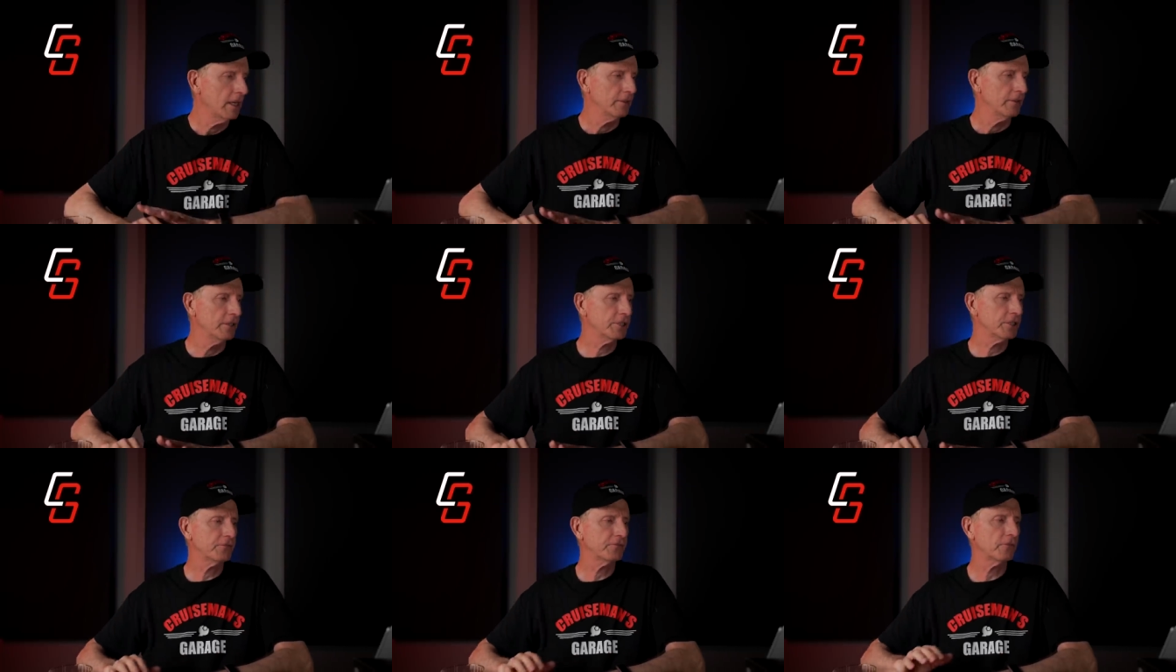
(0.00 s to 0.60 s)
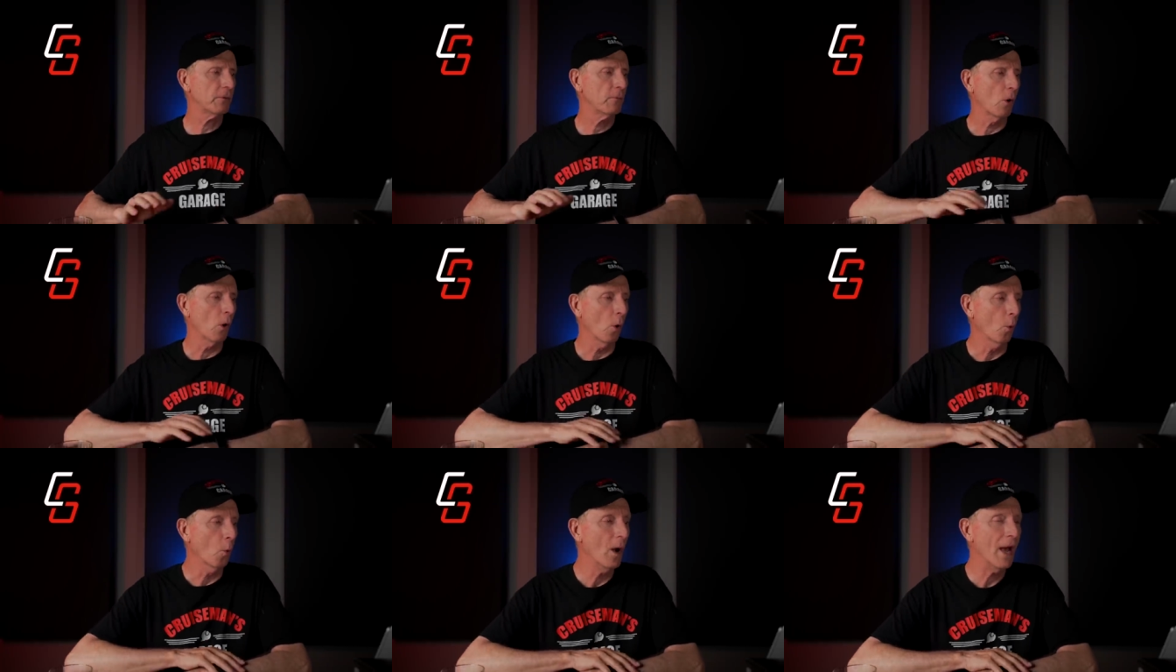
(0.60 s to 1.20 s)
this is from
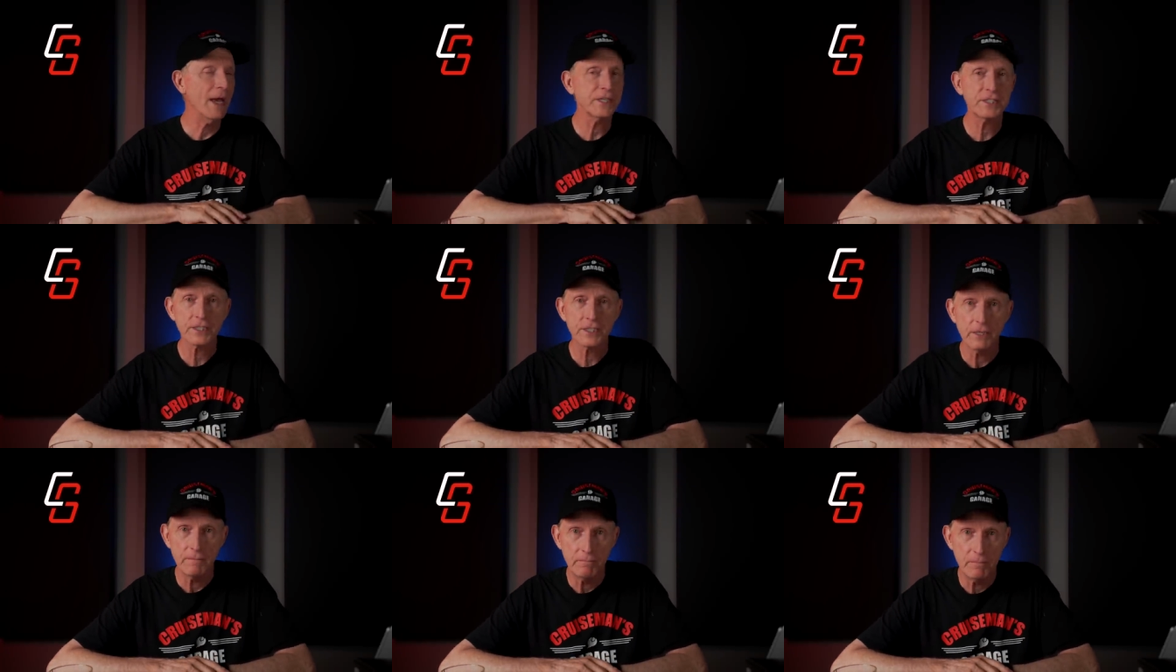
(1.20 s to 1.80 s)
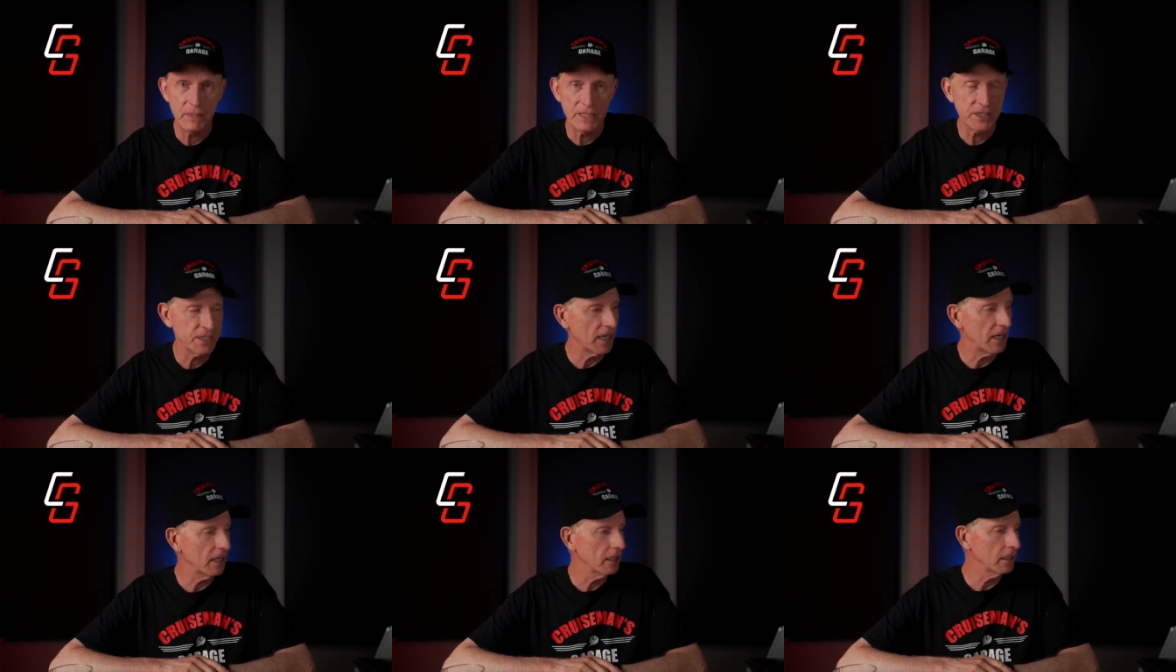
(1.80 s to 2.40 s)
Wes
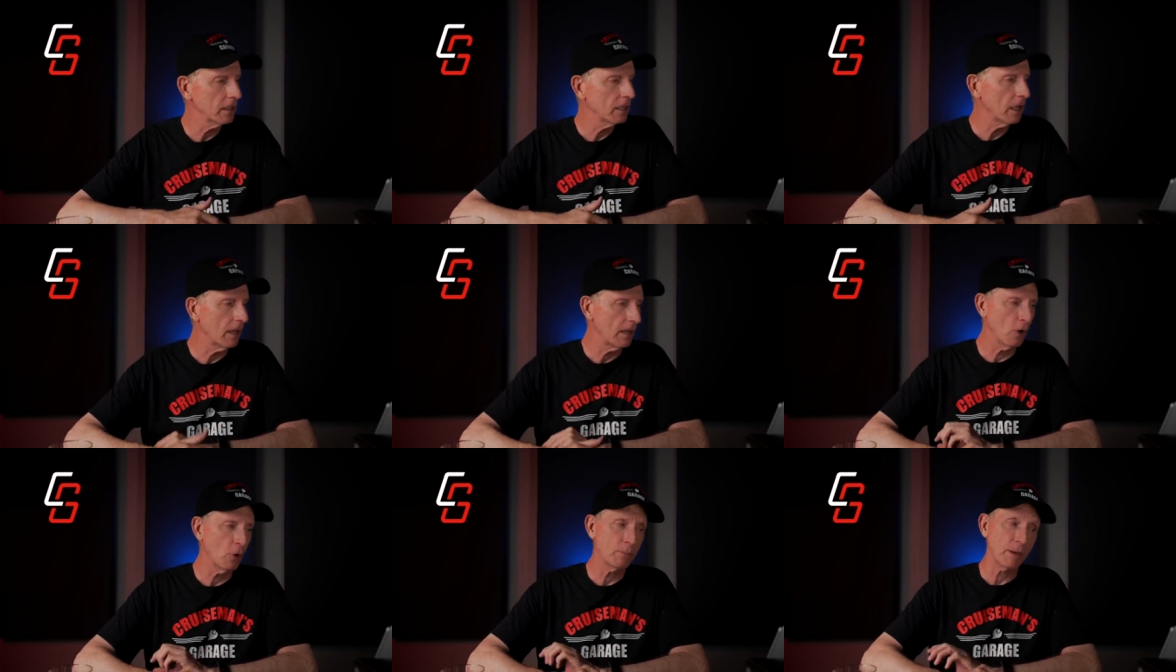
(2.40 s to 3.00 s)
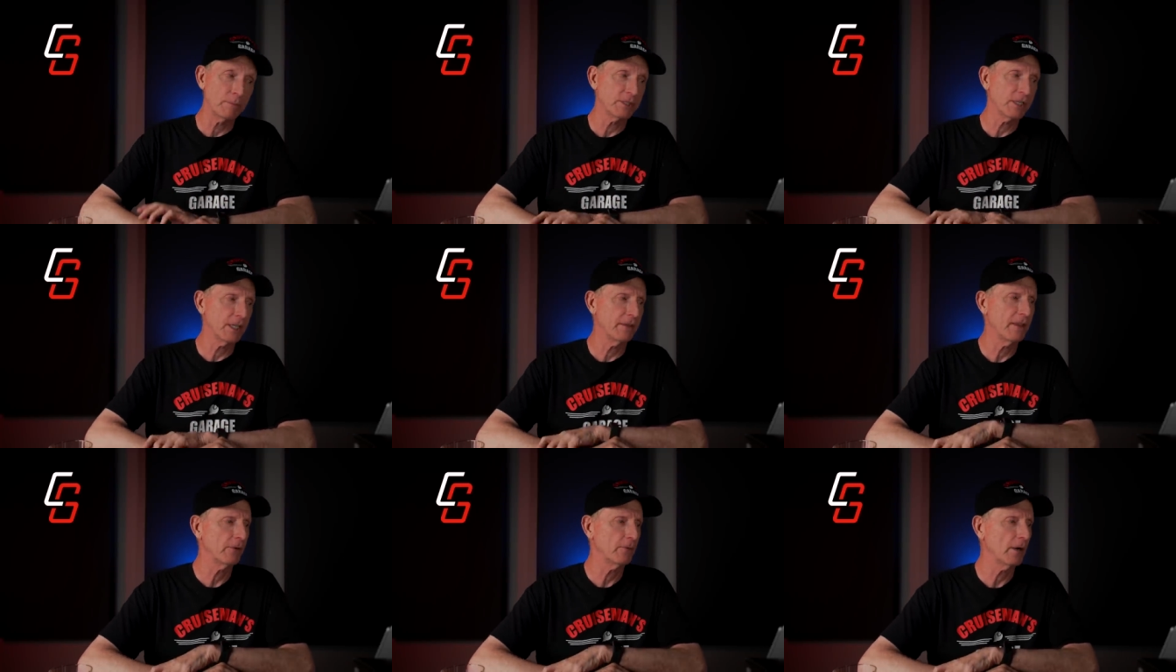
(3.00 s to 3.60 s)
Menzel. I hope I'm
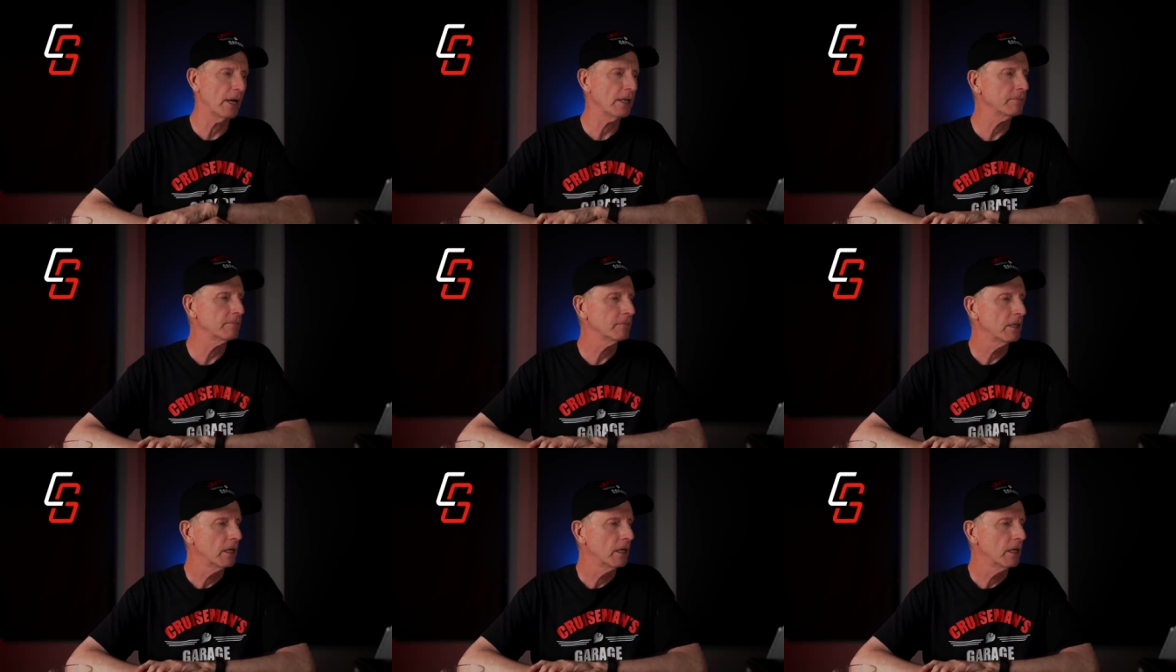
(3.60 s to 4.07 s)
saying that right.